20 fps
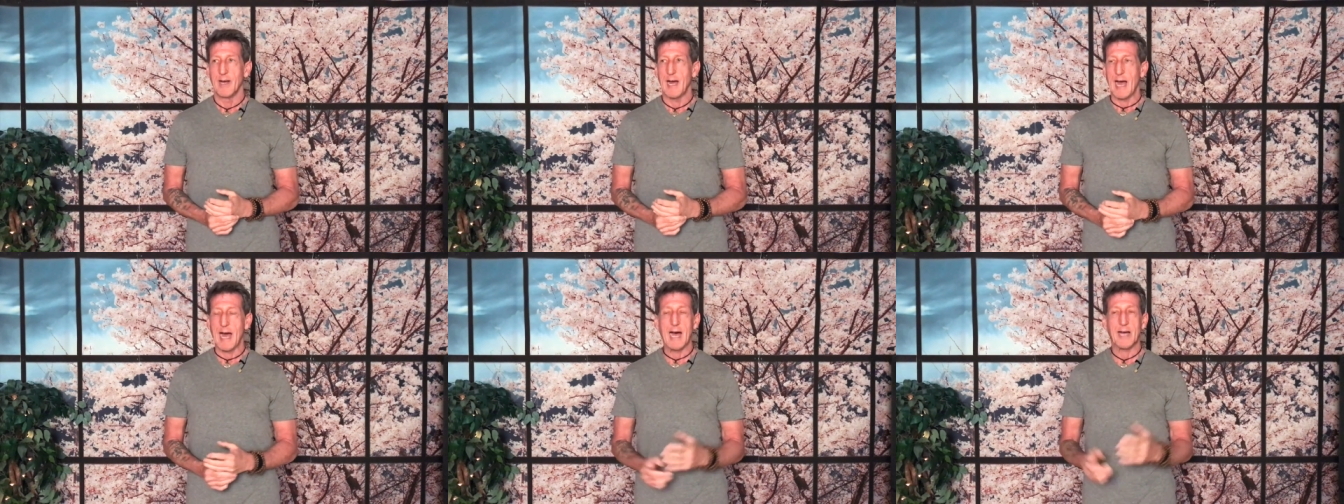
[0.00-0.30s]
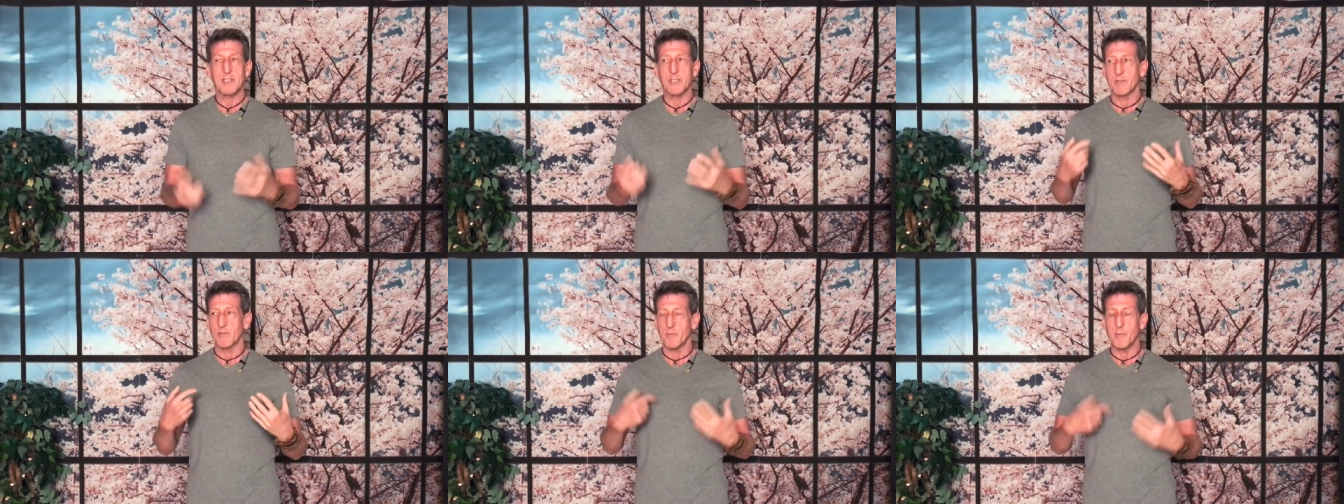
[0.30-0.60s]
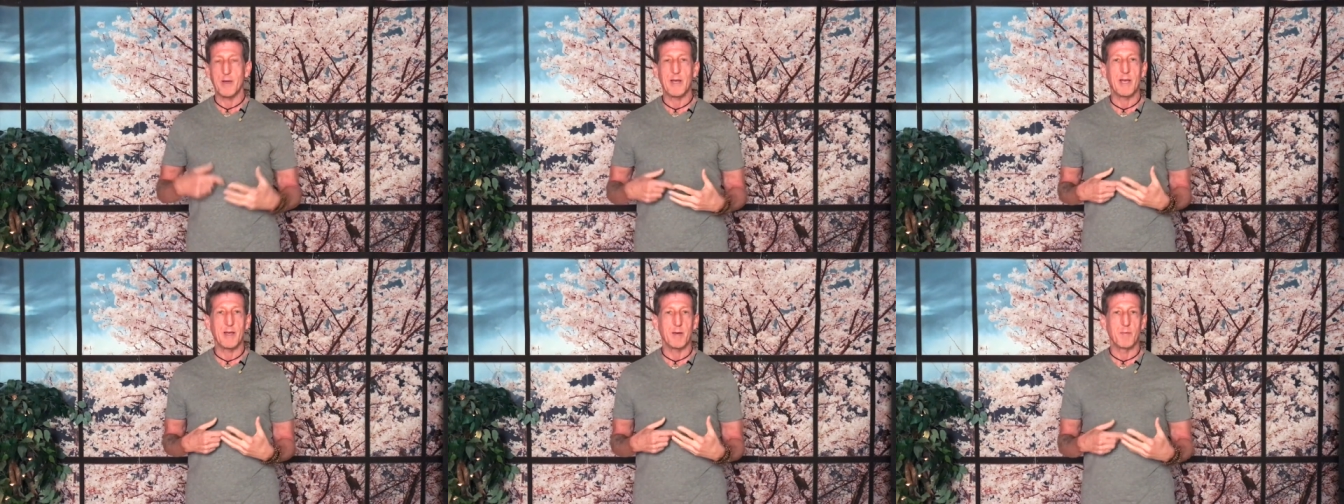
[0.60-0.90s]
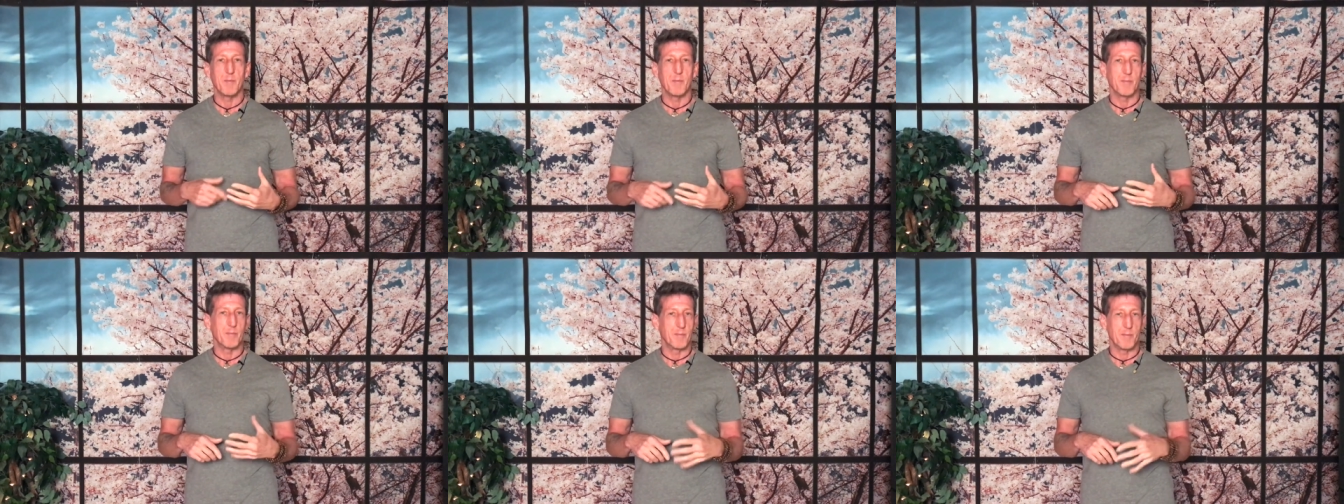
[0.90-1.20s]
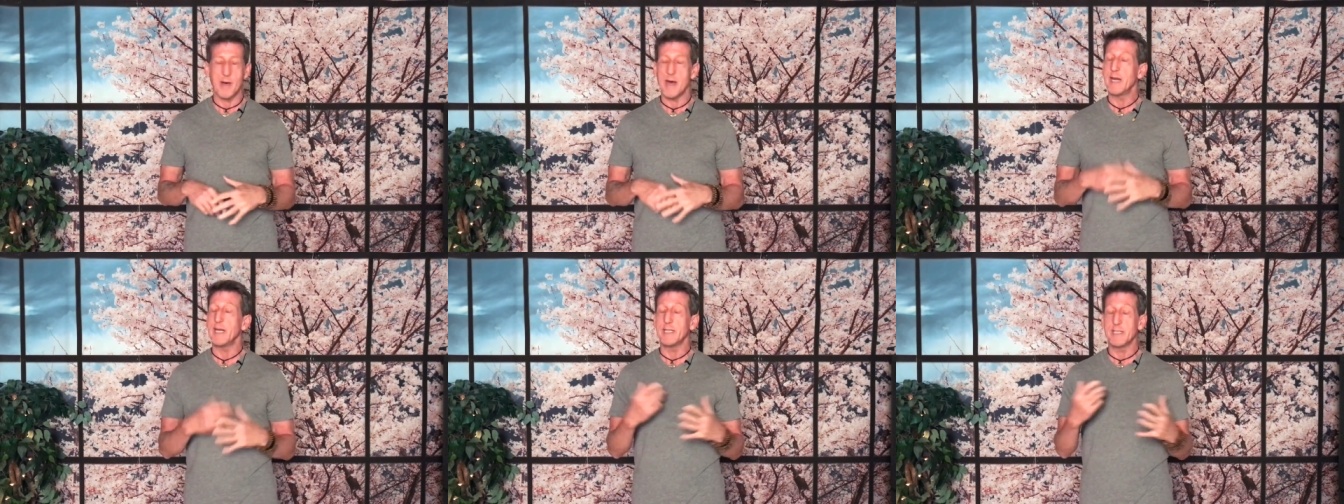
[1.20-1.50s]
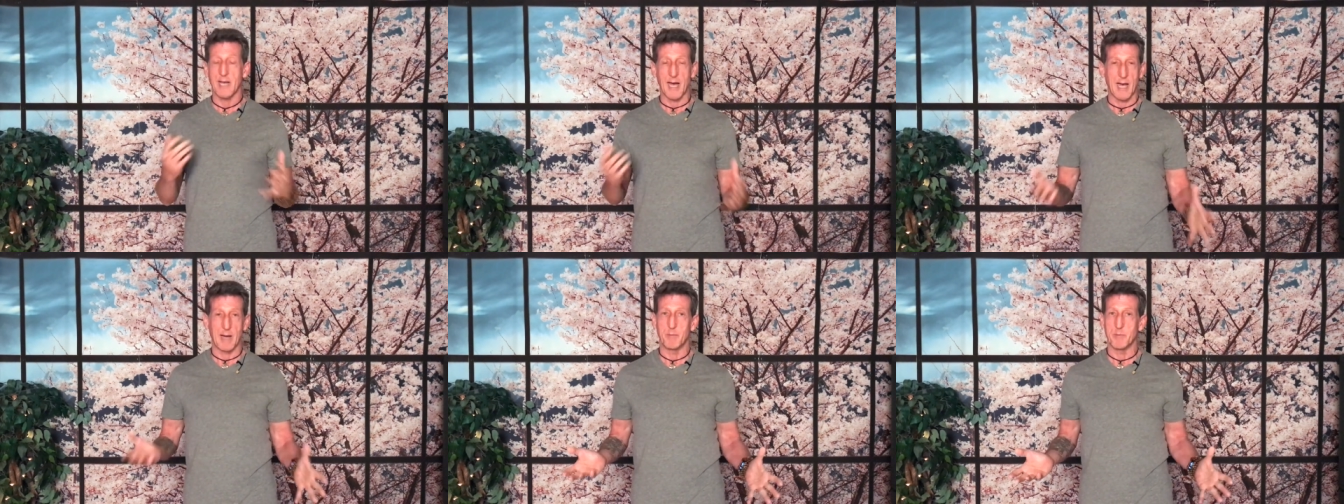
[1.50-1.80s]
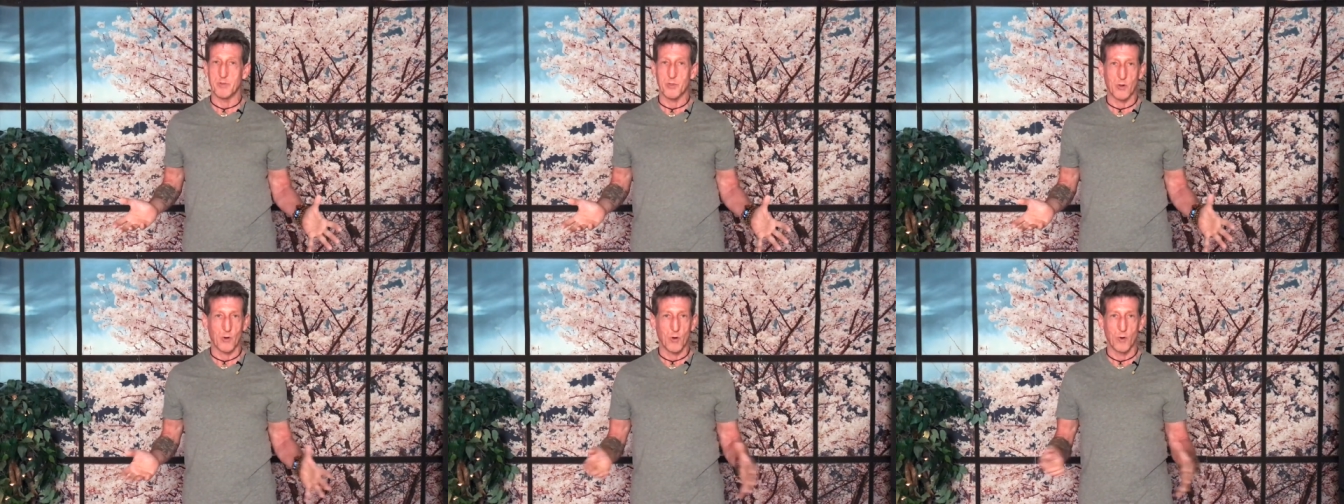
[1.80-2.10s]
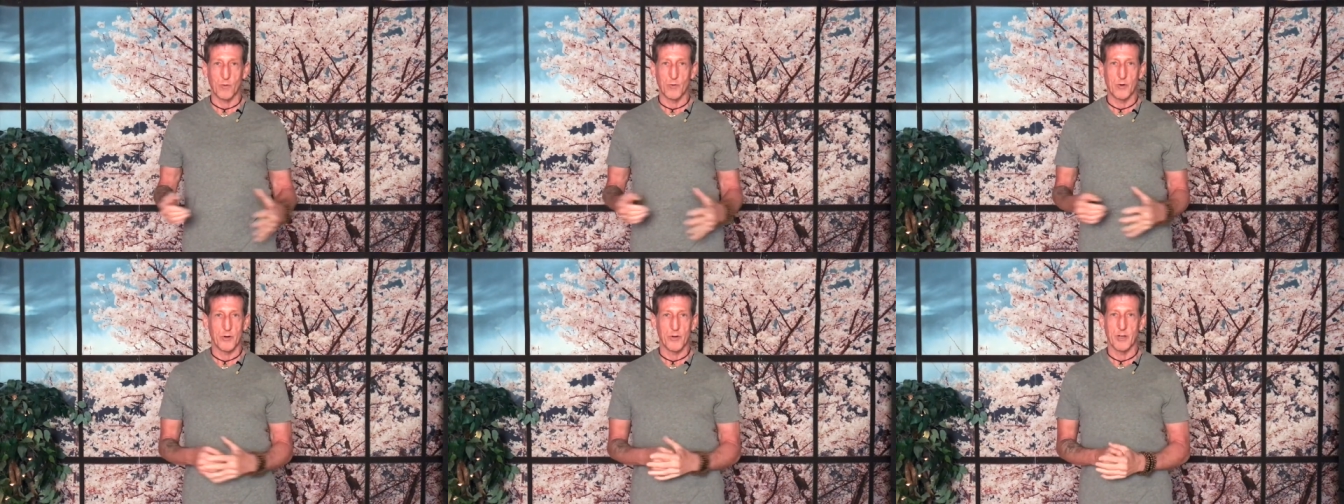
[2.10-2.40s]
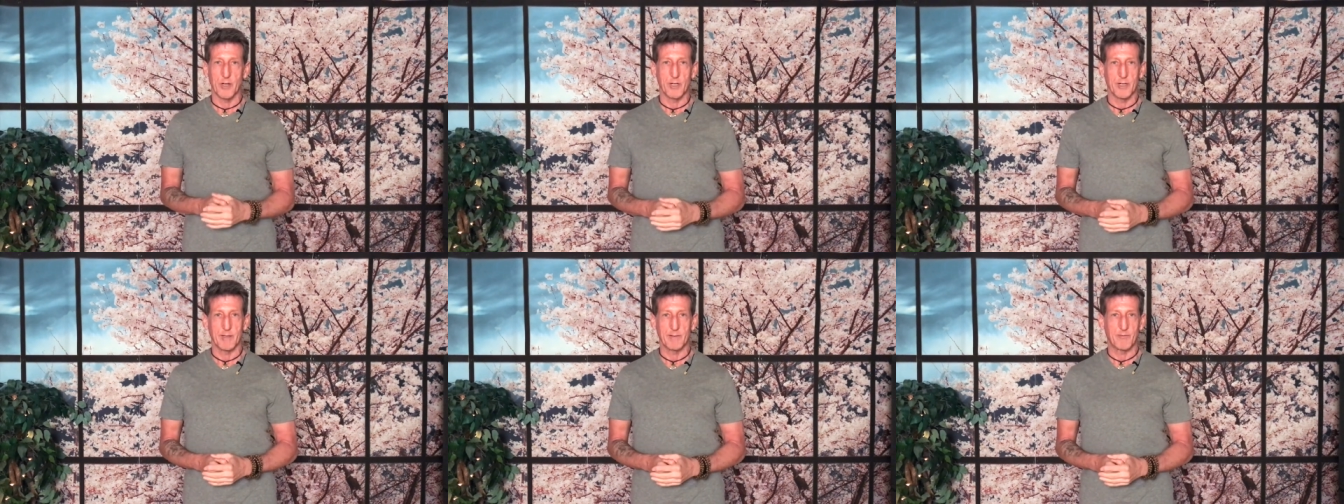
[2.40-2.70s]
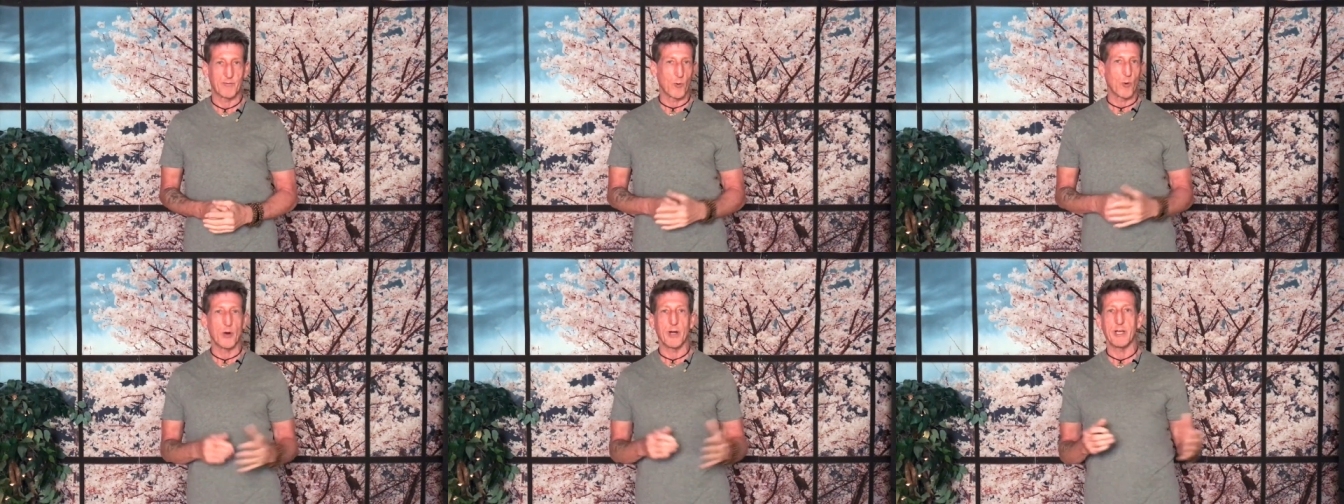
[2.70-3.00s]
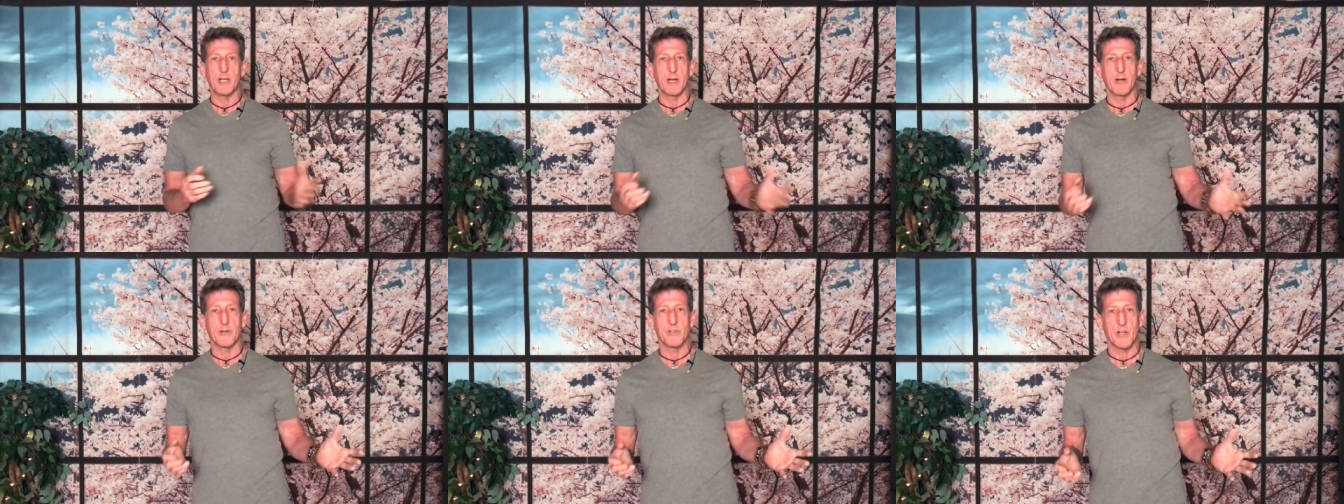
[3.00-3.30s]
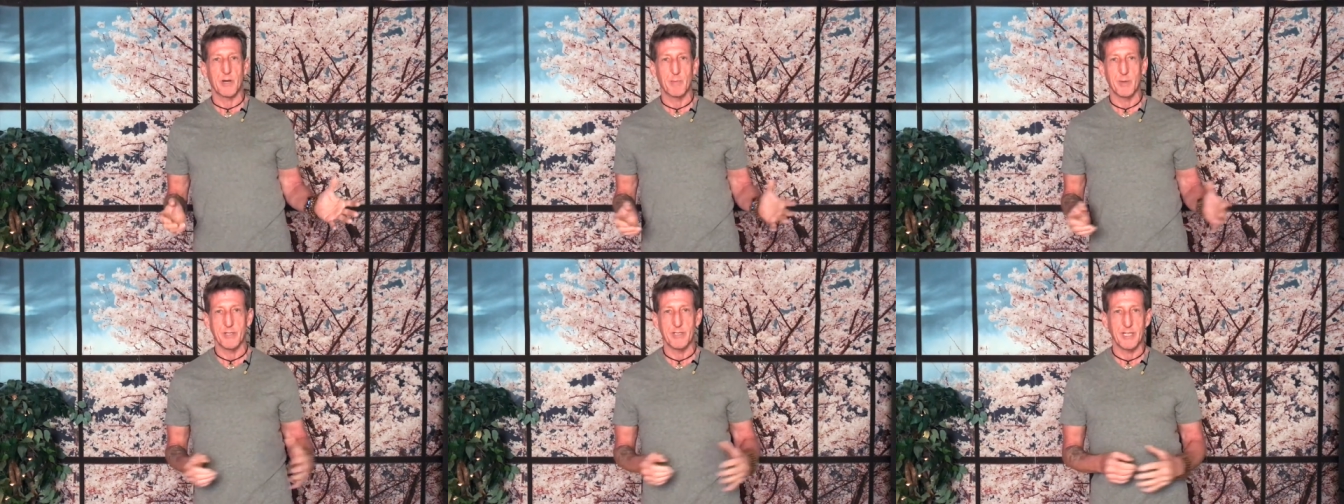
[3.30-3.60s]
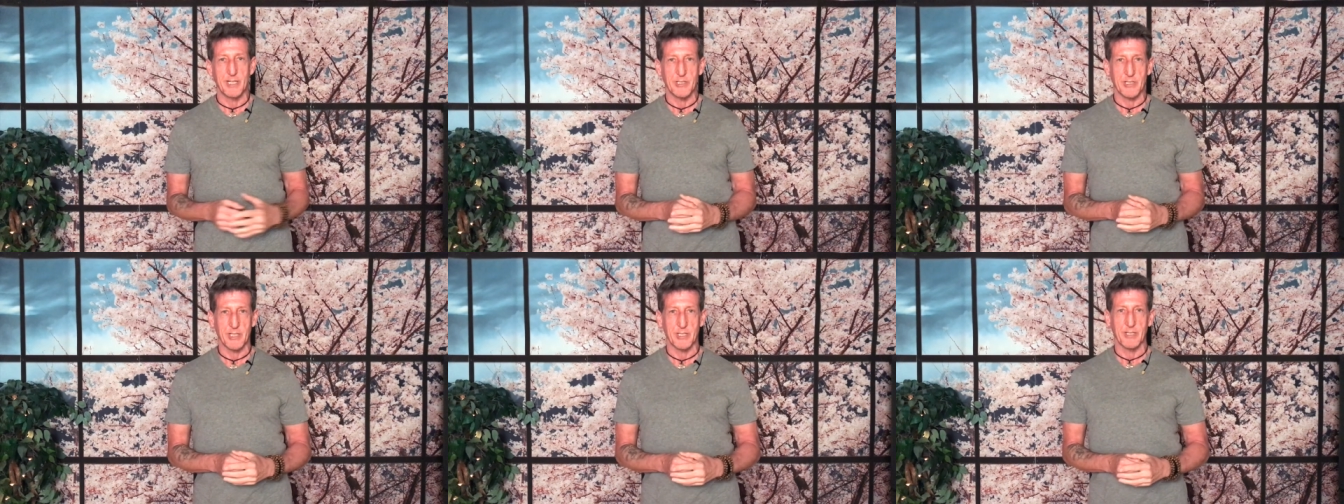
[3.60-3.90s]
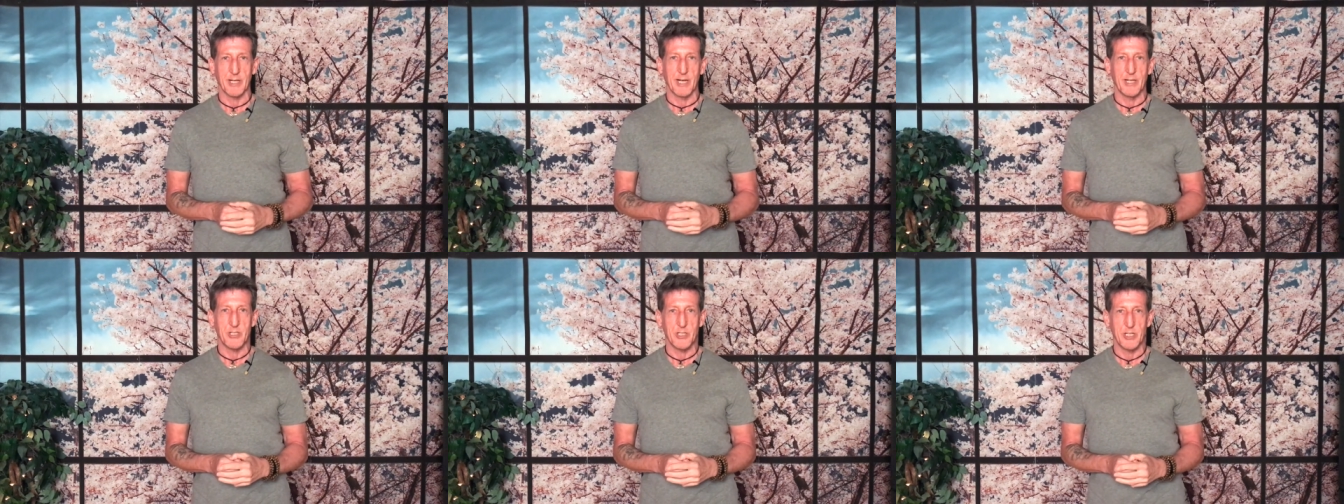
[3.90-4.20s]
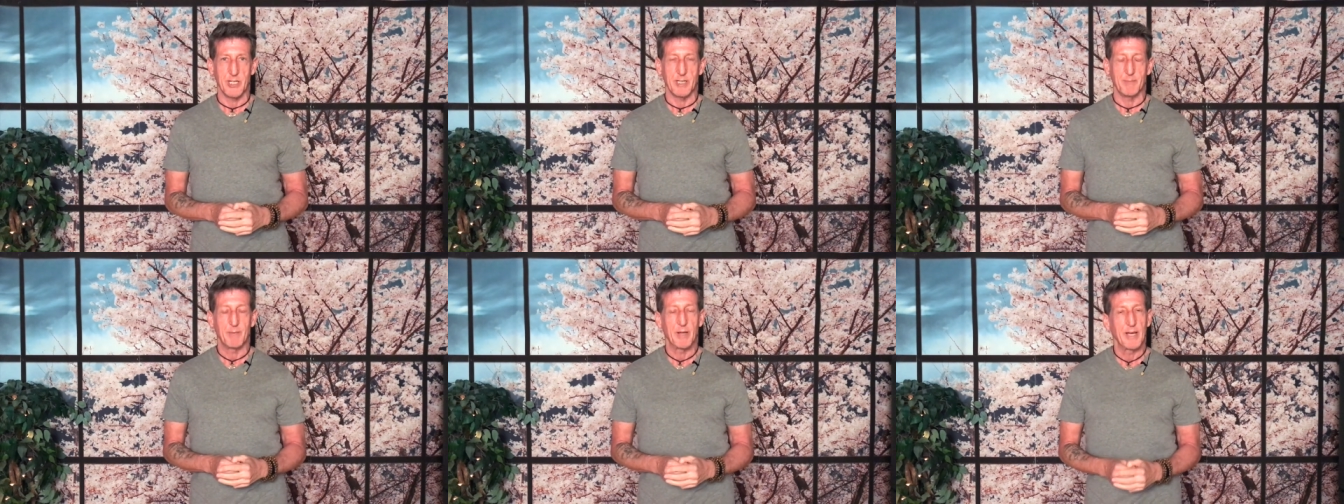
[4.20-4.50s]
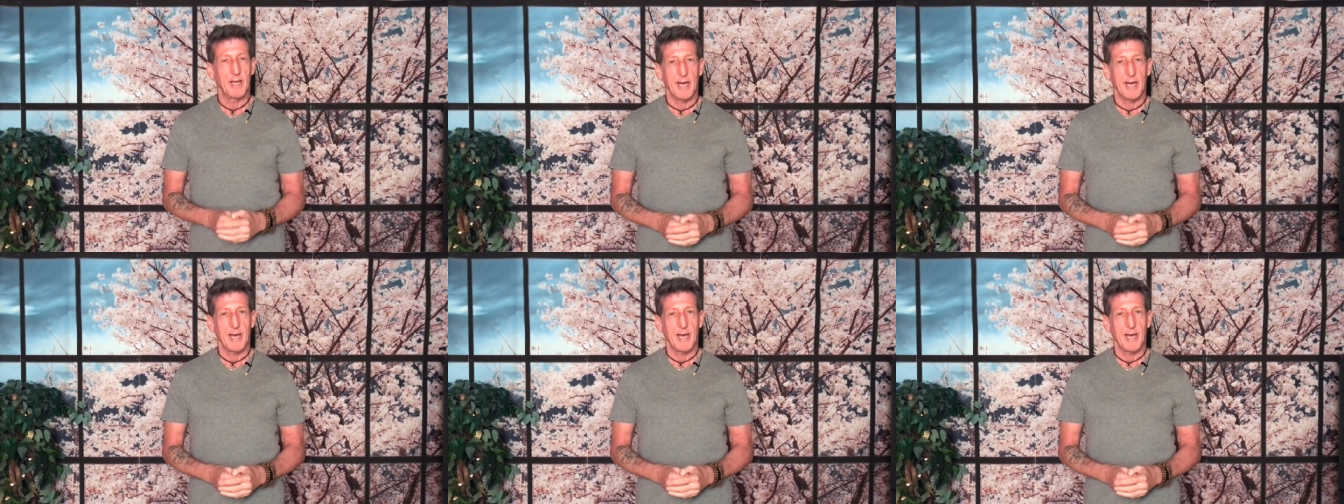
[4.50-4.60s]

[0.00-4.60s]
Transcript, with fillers: asked of me many times over the 40 years that I've been teaching Tai Chi.